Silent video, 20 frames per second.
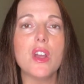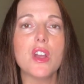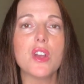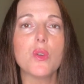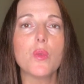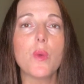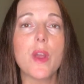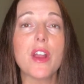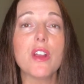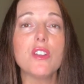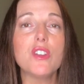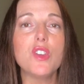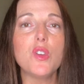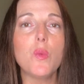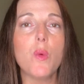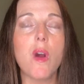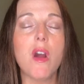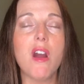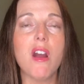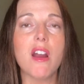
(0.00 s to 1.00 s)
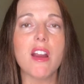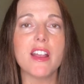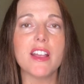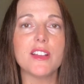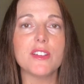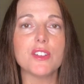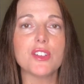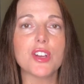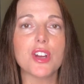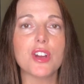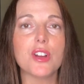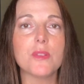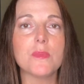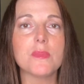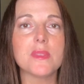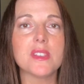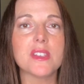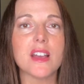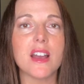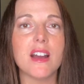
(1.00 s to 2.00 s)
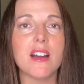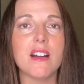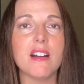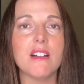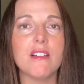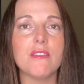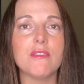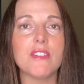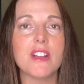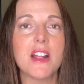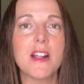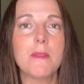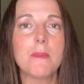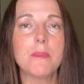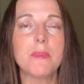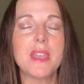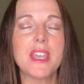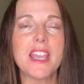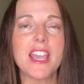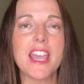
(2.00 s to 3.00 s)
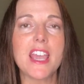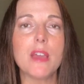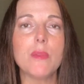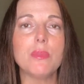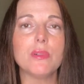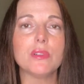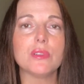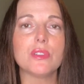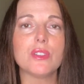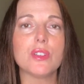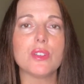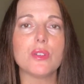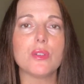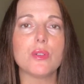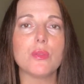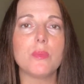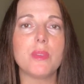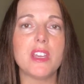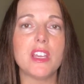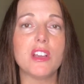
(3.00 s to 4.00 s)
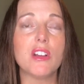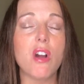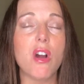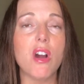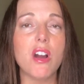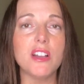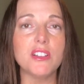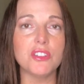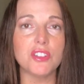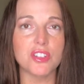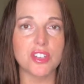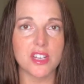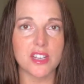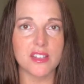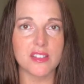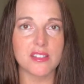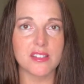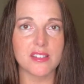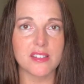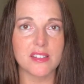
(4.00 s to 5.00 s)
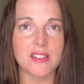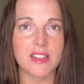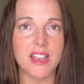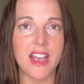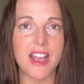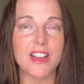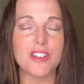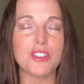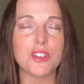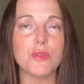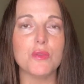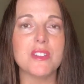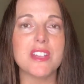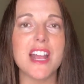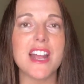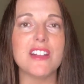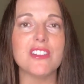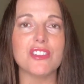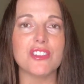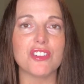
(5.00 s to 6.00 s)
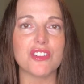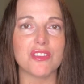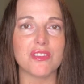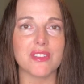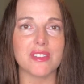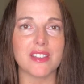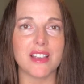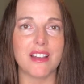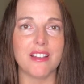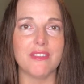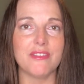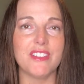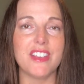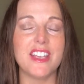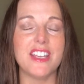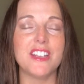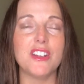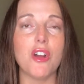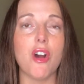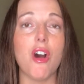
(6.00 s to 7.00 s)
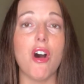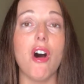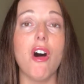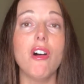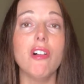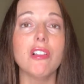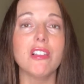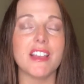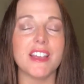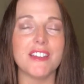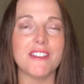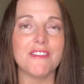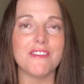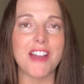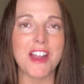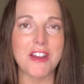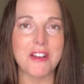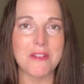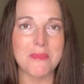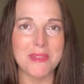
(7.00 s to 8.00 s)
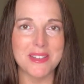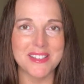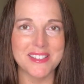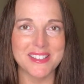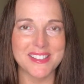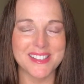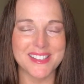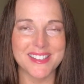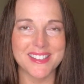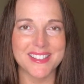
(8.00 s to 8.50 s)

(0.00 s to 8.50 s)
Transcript: where you are in terms of being able to be conscious as you test yourself in all environments.